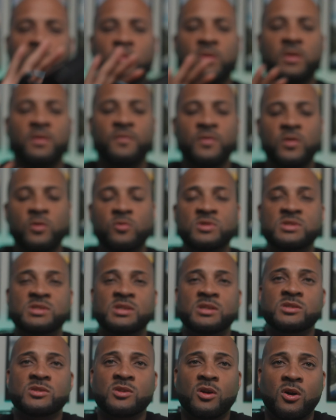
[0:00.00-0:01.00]
the view
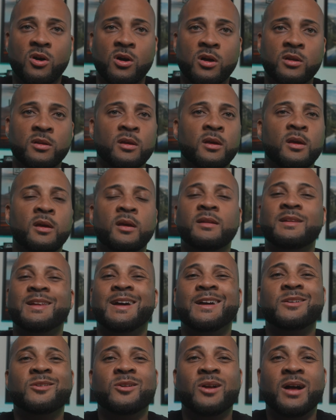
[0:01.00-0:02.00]
assist on,
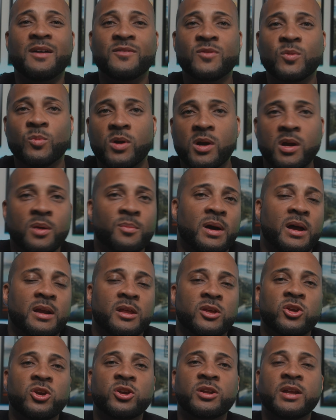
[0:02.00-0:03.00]
now you don't have to worry about
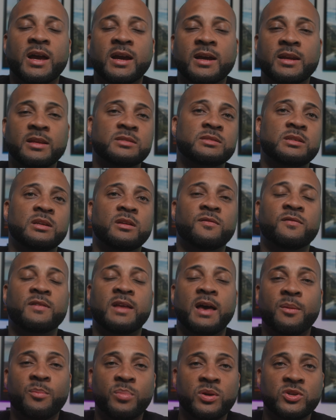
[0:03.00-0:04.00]
it. You're not gonna see the
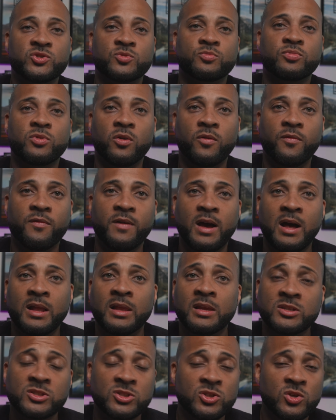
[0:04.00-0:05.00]
flat picture
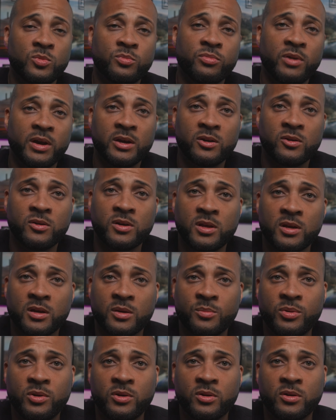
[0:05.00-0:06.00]
profile until you bring it on your
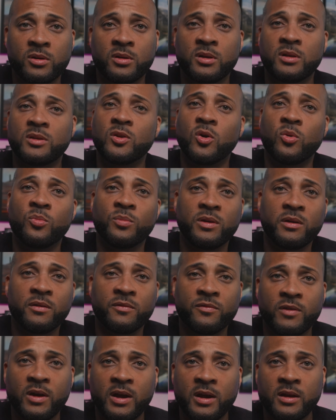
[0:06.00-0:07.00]
computer. And don't be
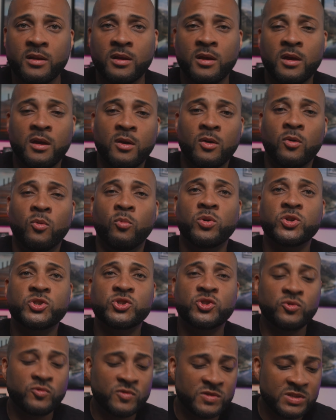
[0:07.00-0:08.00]
afraid.
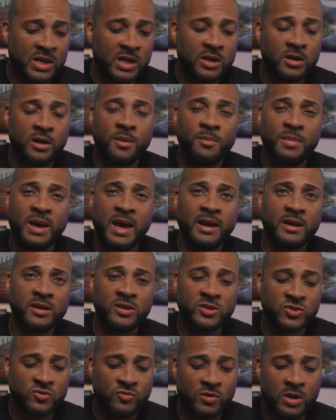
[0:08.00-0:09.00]
What you seen on the back of
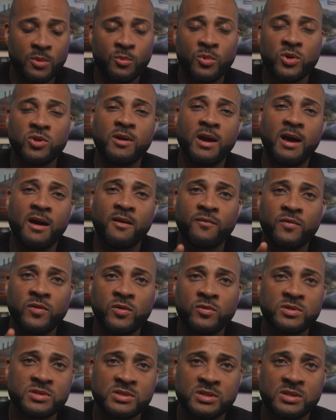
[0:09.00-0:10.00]
the screen when you have
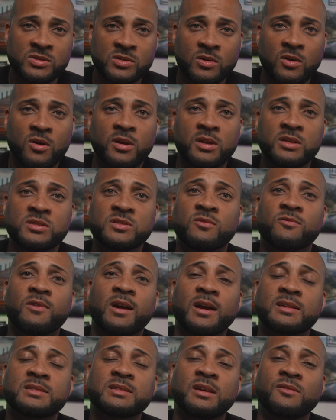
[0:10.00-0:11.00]
view assist on is the
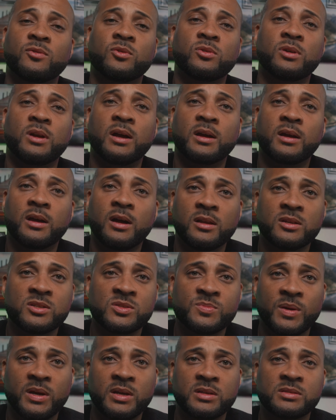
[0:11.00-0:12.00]
Rec 709 color
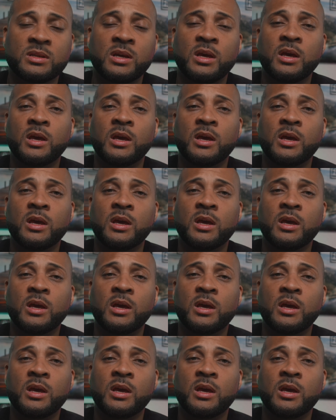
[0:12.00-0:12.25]
space,